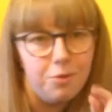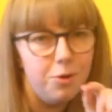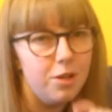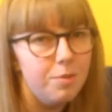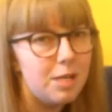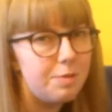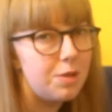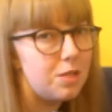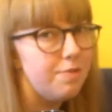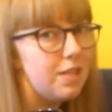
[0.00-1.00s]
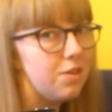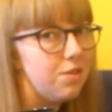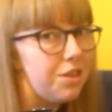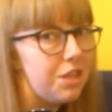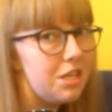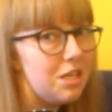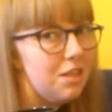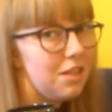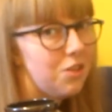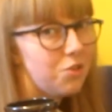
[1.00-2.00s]
weren't you meant to post a video on the
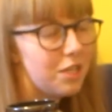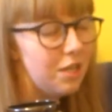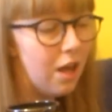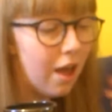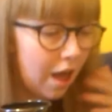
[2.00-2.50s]
30th and you didn't?